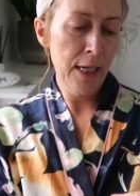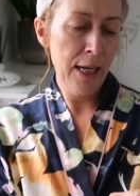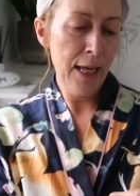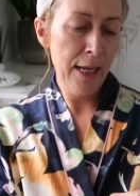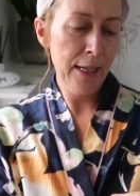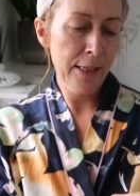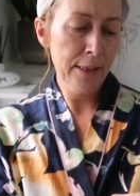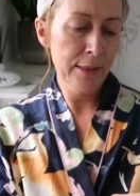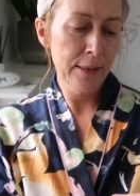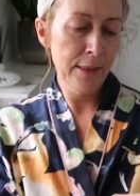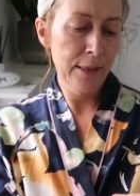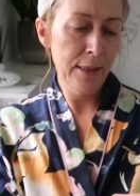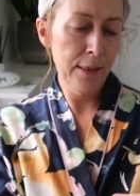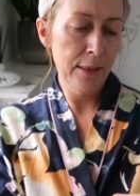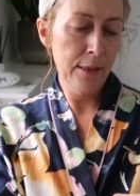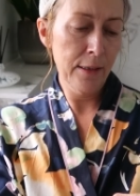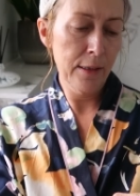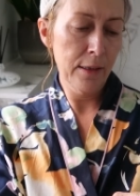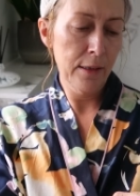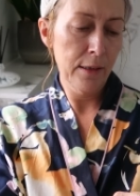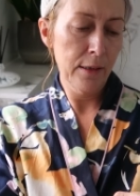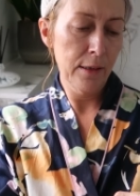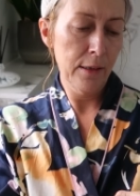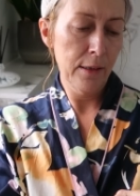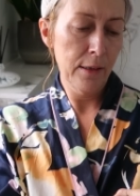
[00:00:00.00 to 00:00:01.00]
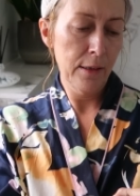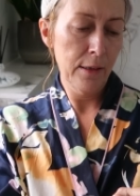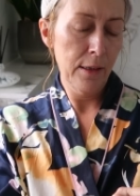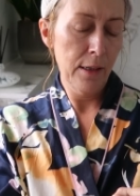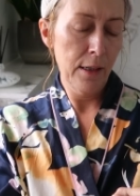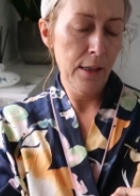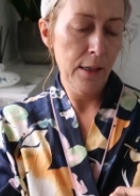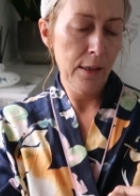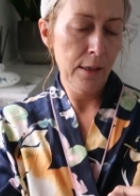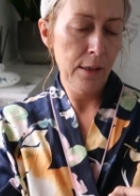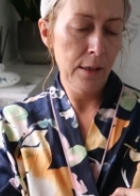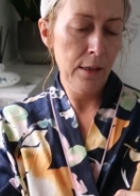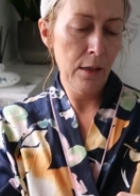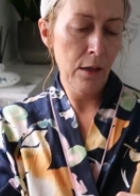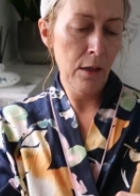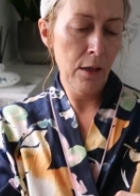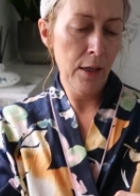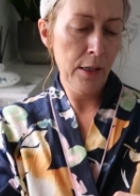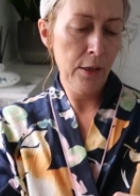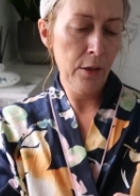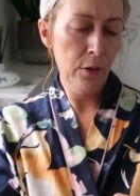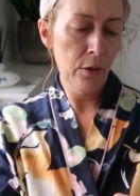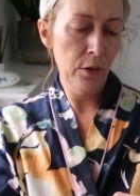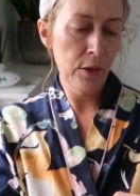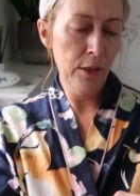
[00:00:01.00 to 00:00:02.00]
lactic,
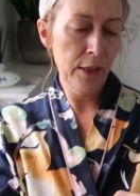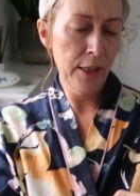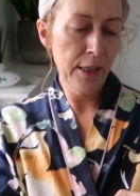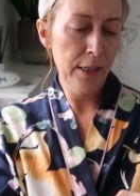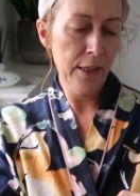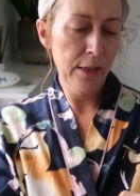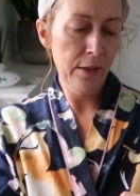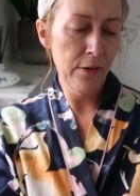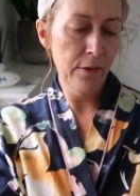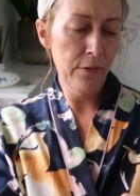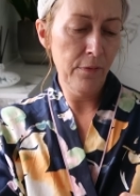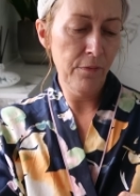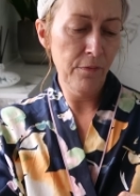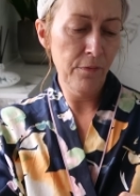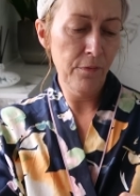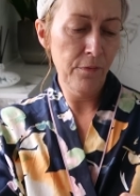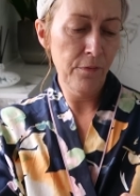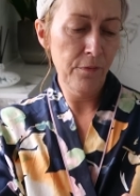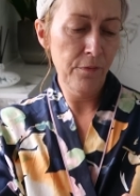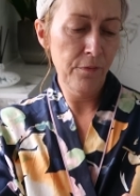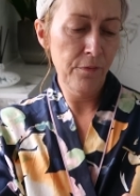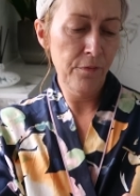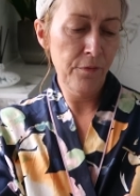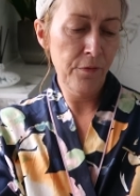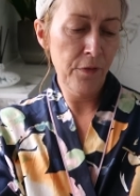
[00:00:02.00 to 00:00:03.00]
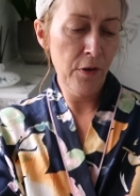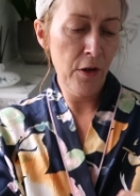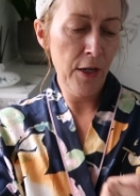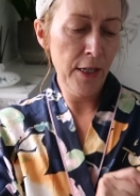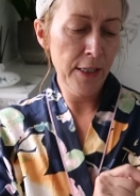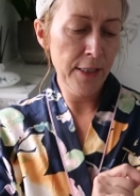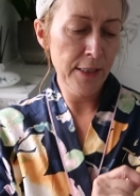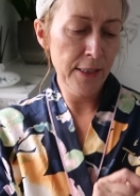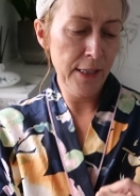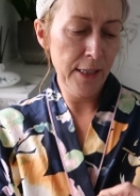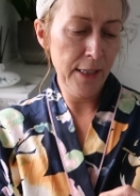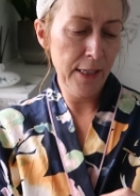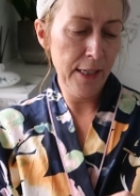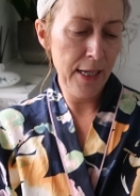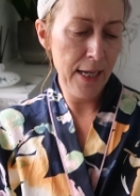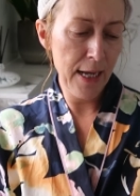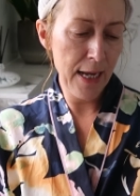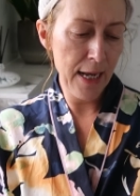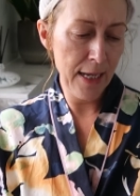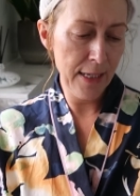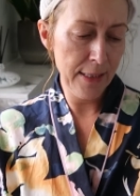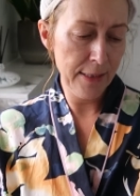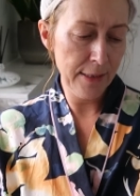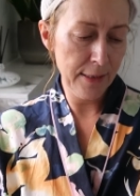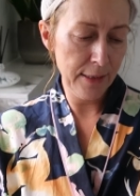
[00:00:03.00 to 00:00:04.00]
glycolic and phytic
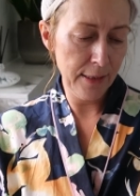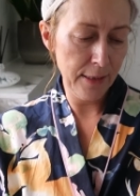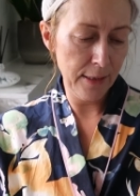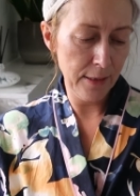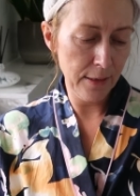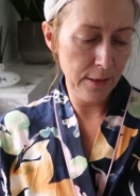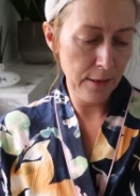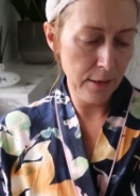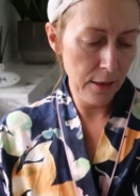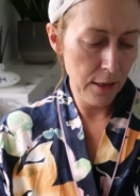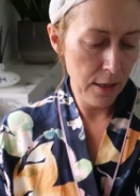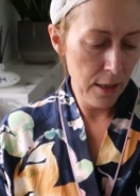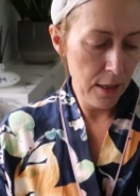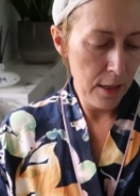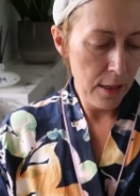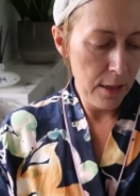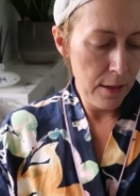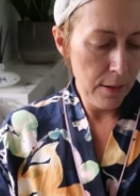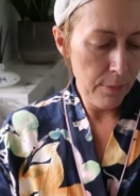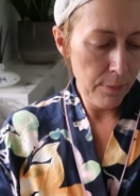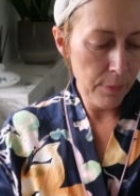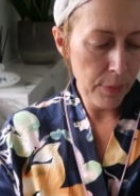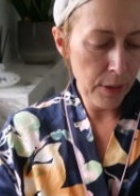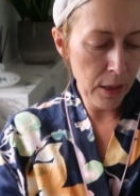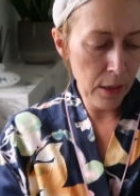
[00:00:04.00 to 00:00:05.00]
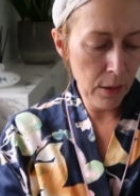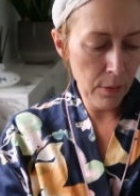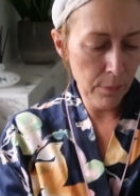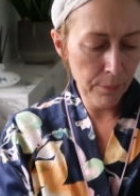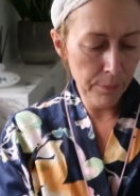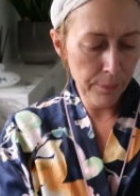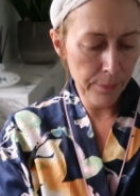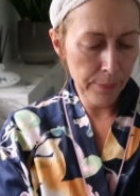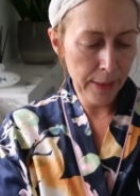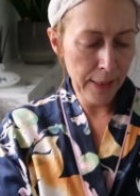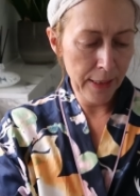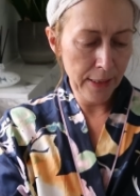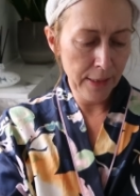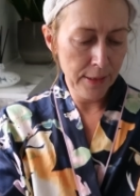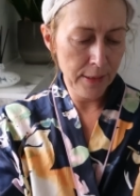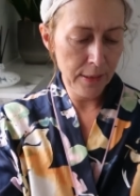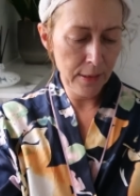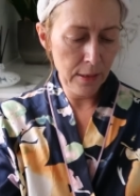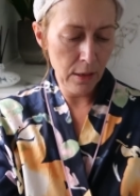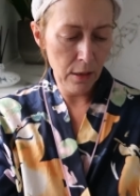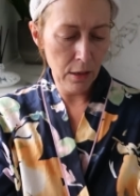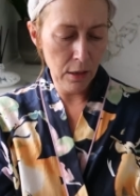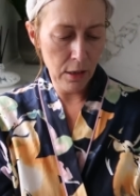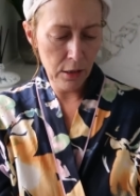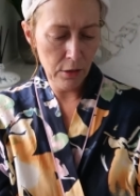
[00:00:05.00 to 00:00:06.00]
acid,
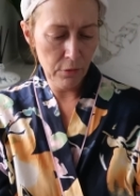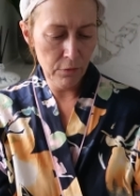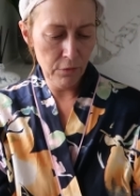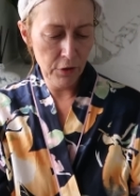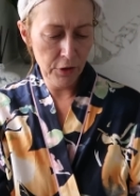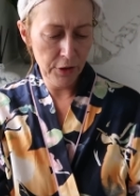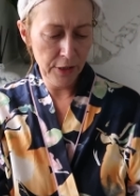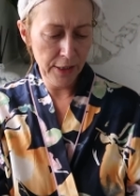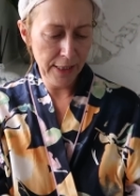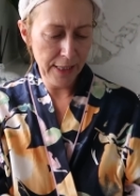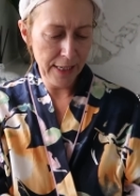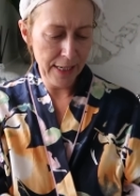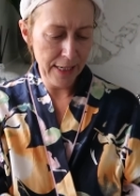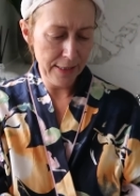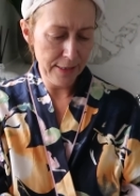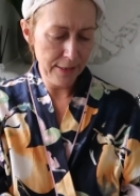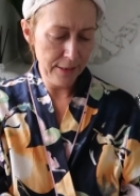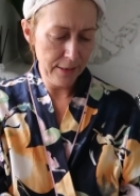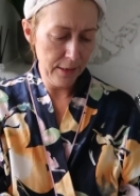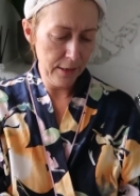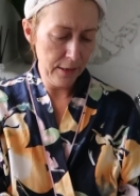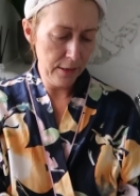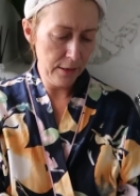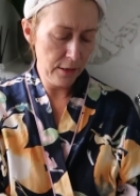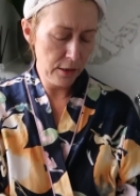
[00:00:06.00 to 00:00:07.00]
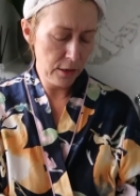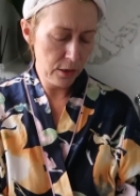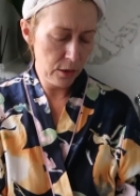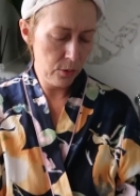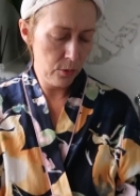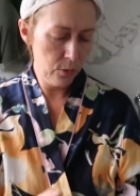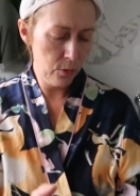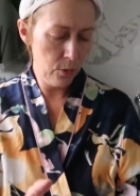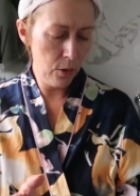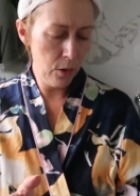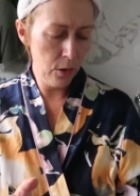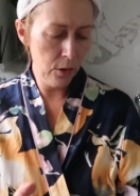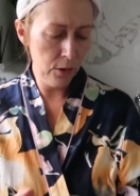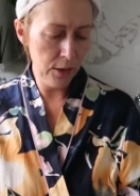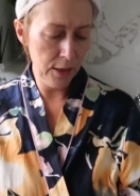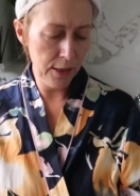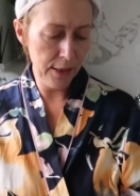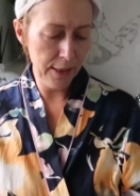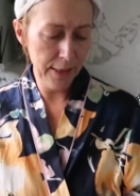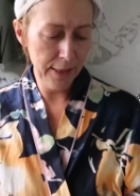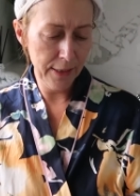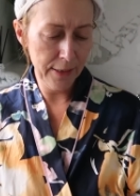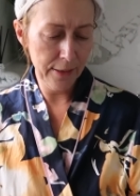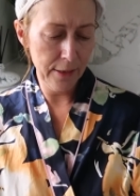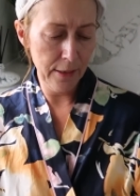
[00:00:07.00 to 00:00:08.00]
plant-based hyaluronic acid,
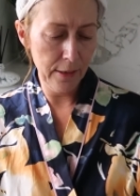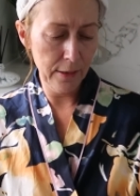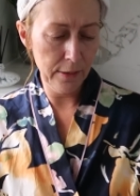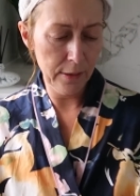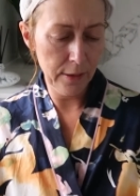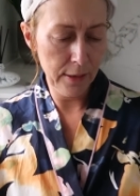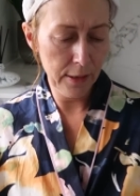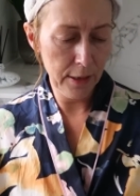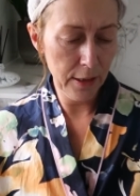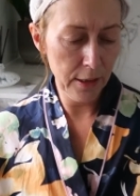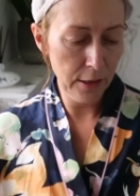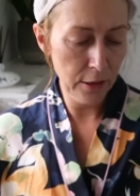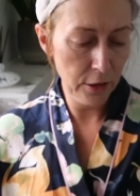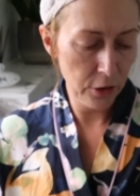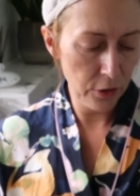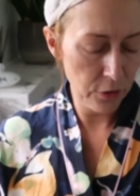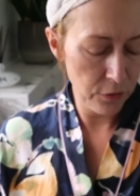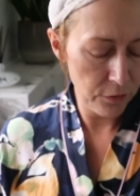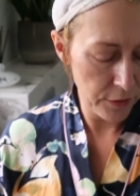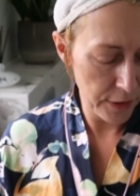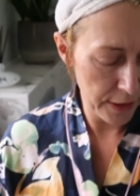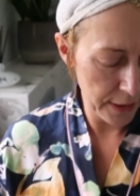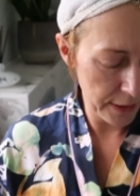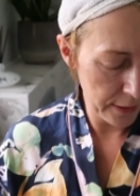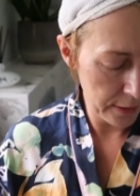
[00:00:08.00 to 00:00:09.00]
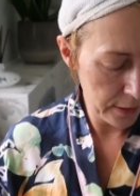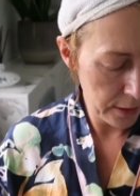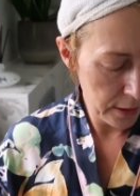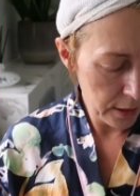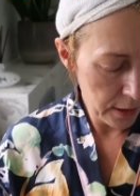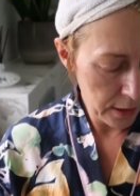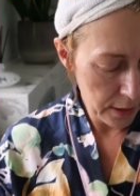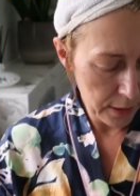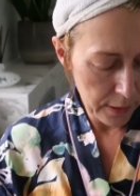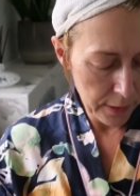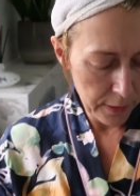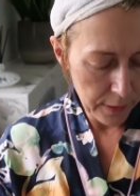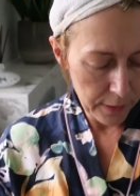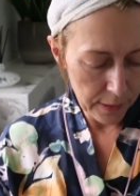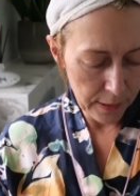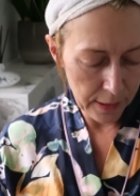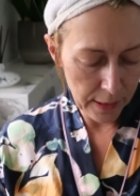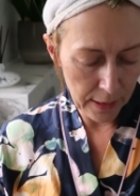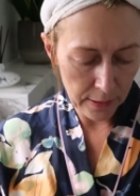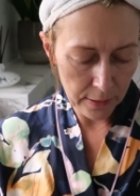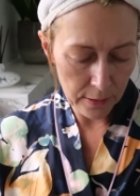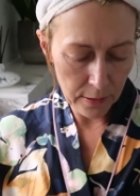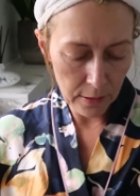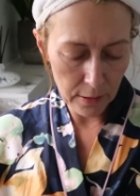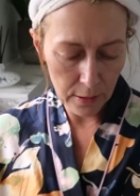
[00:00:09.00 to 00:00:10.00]
squalene and glycerin.
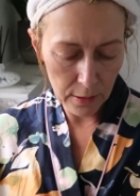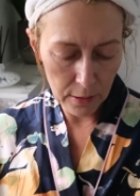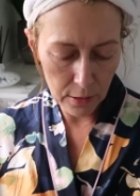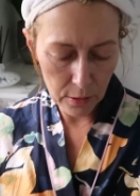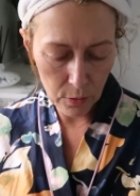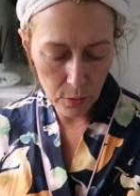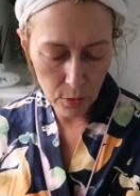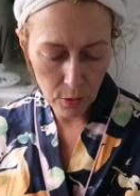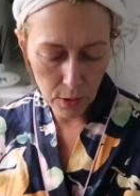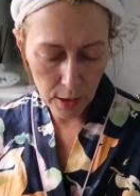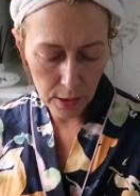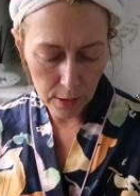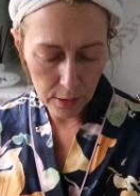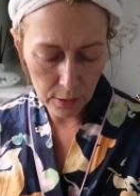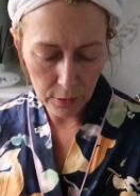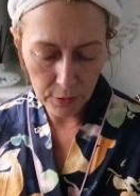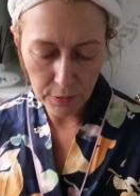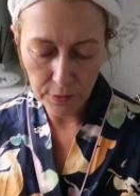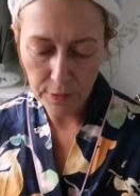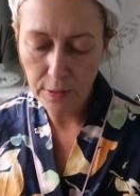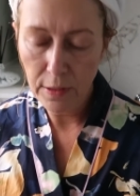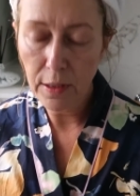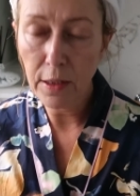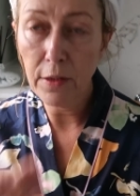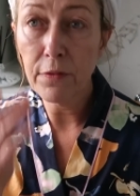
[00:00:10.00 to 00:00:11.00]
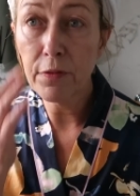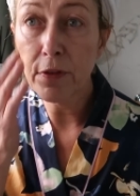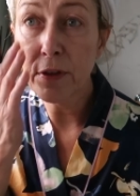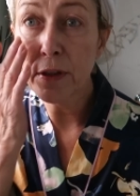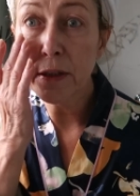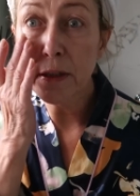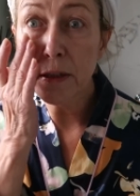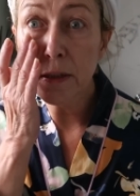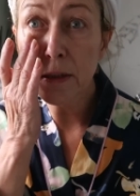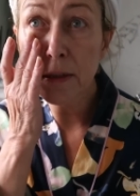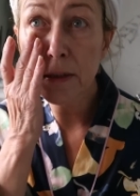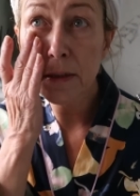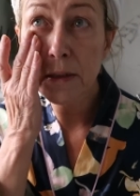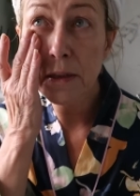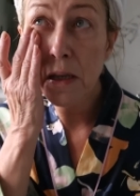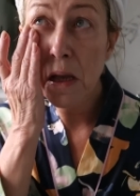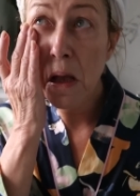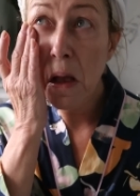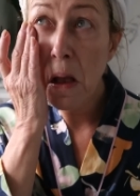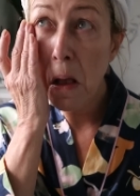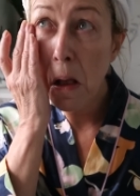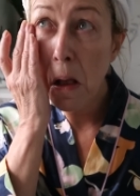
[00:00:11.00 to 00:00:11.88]
Yeah, so there's quite a lot of stuff in this